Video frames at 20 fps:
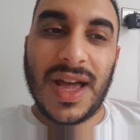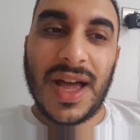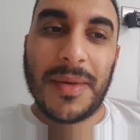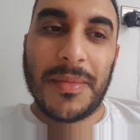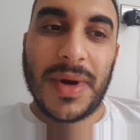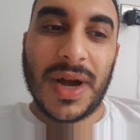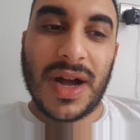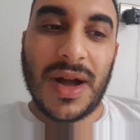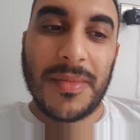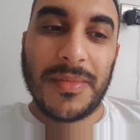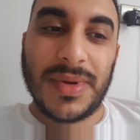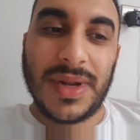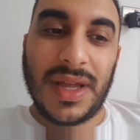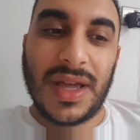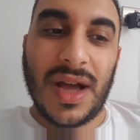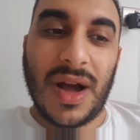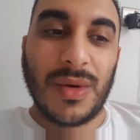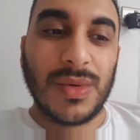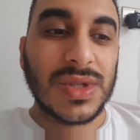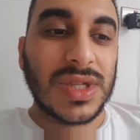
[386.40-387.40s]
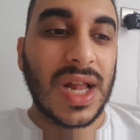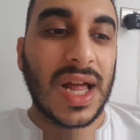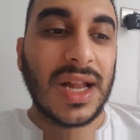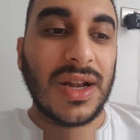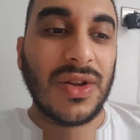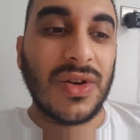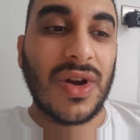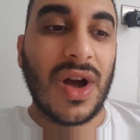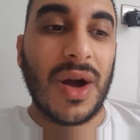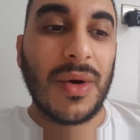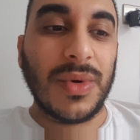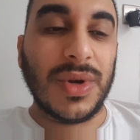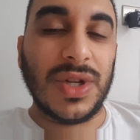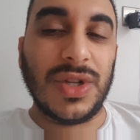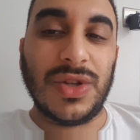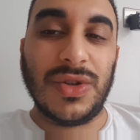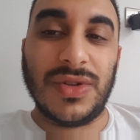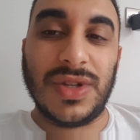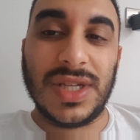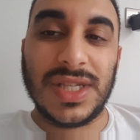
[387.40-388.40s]
And my company, I was like, look, I want to
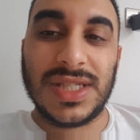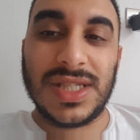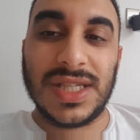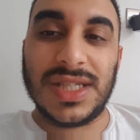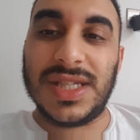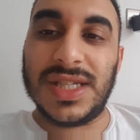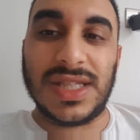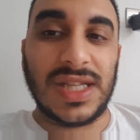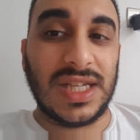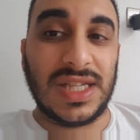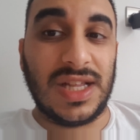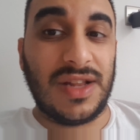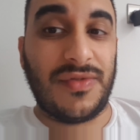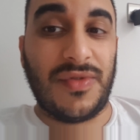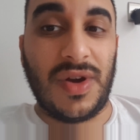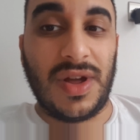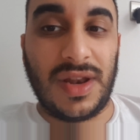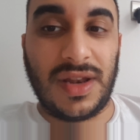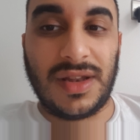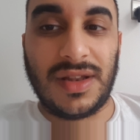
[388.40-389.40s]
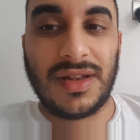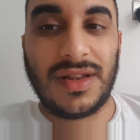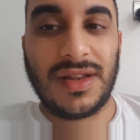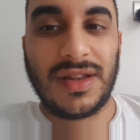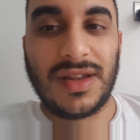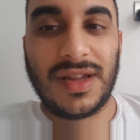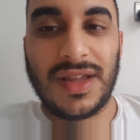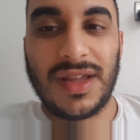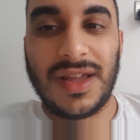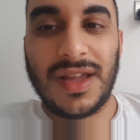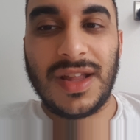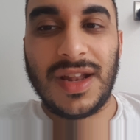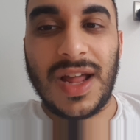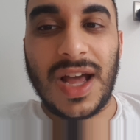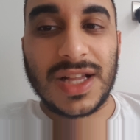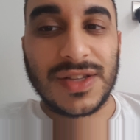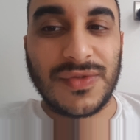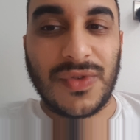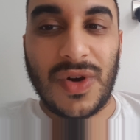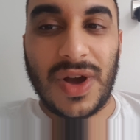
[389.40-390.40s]
do this, this, this. They said, fine.
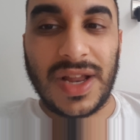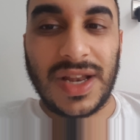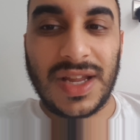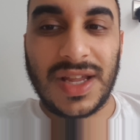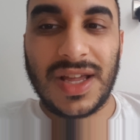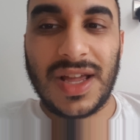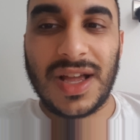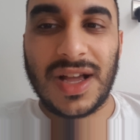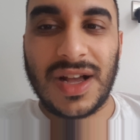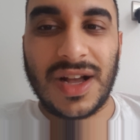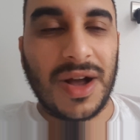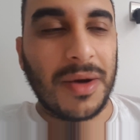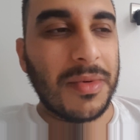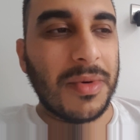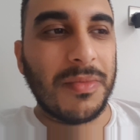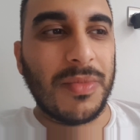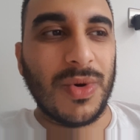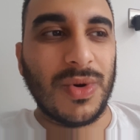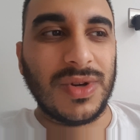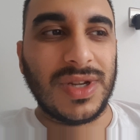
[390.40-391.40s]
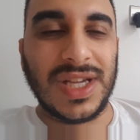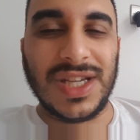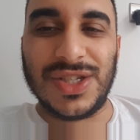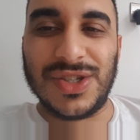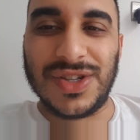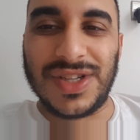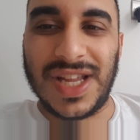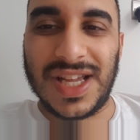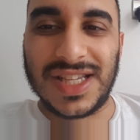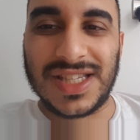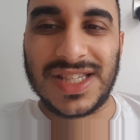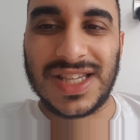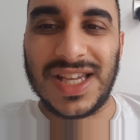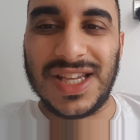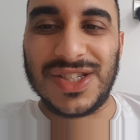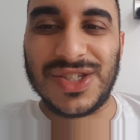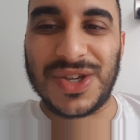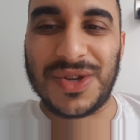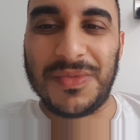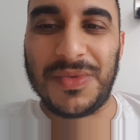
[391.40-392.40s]
That's fine. Come on board. Here's your desk.
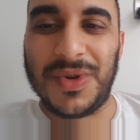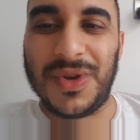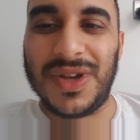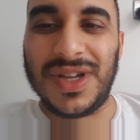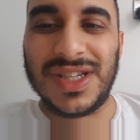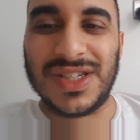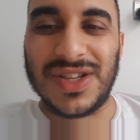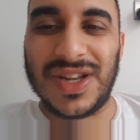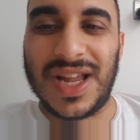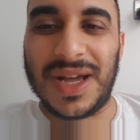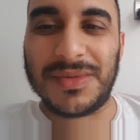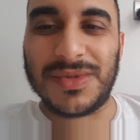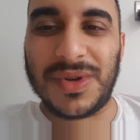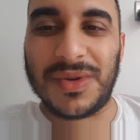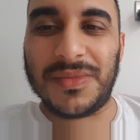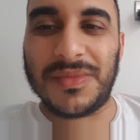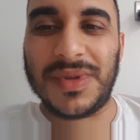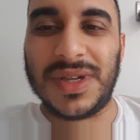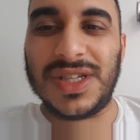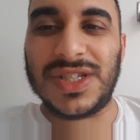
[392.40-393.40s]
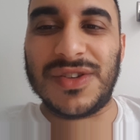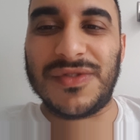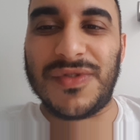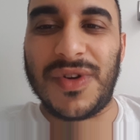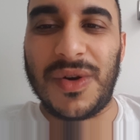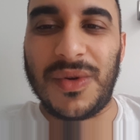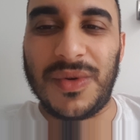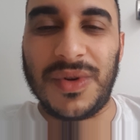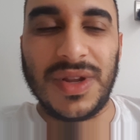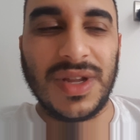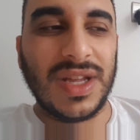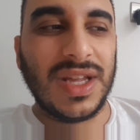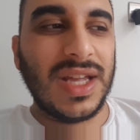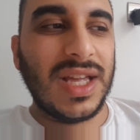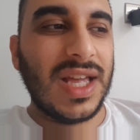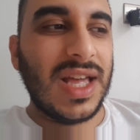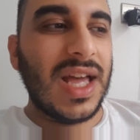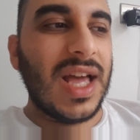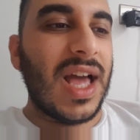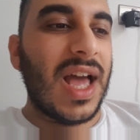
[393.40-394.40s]
Here's your computer. Here's your laptop. Here's your phone.
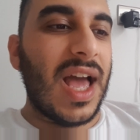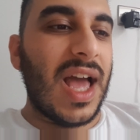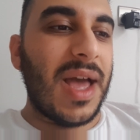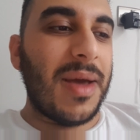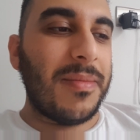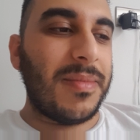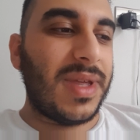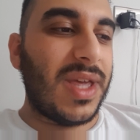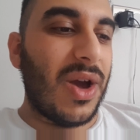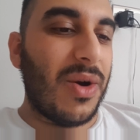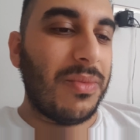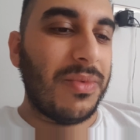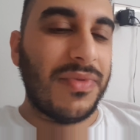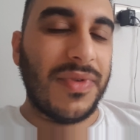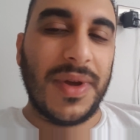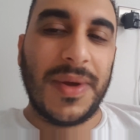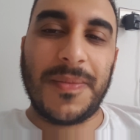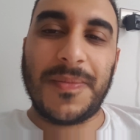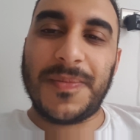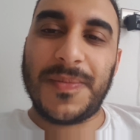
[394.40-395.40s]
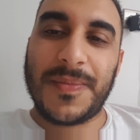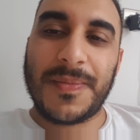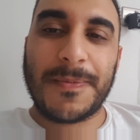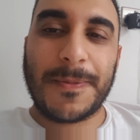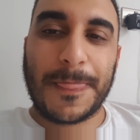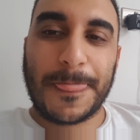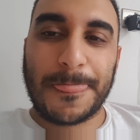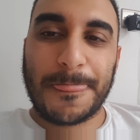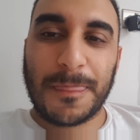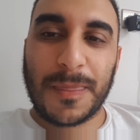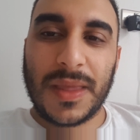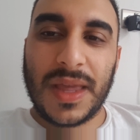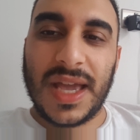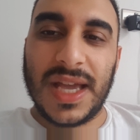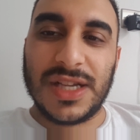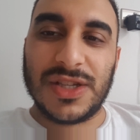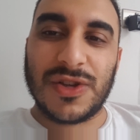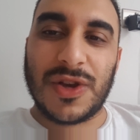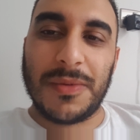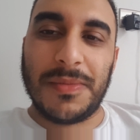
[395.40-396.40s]
Get on with it.
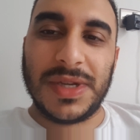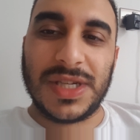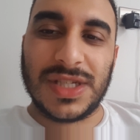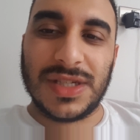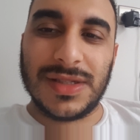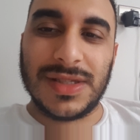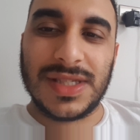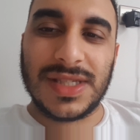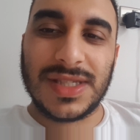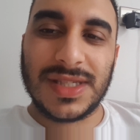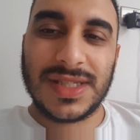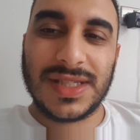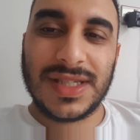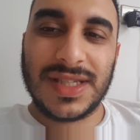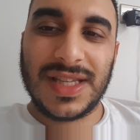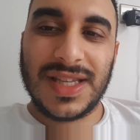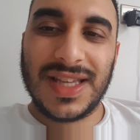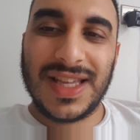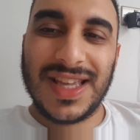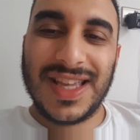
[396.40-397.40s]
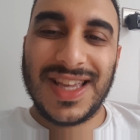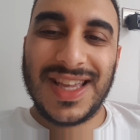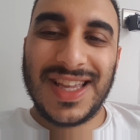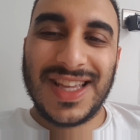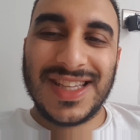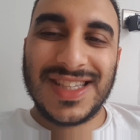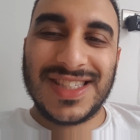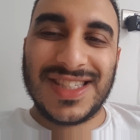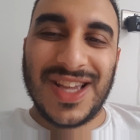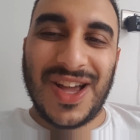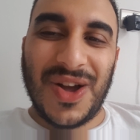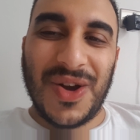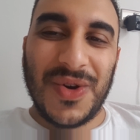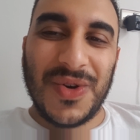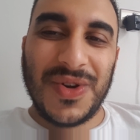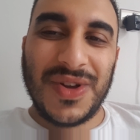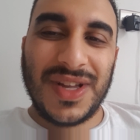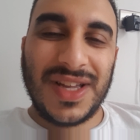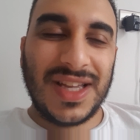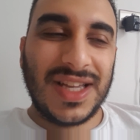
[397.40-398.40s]
Here's your commissions.
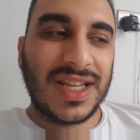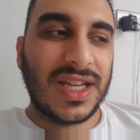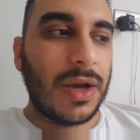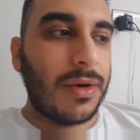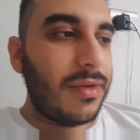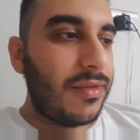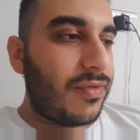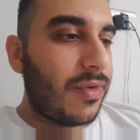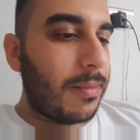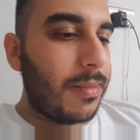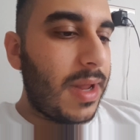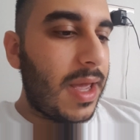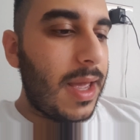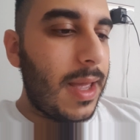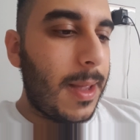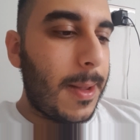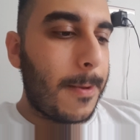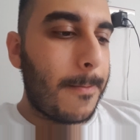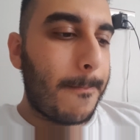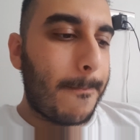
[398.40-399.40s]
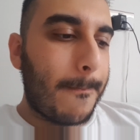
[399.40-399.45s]
So going from there,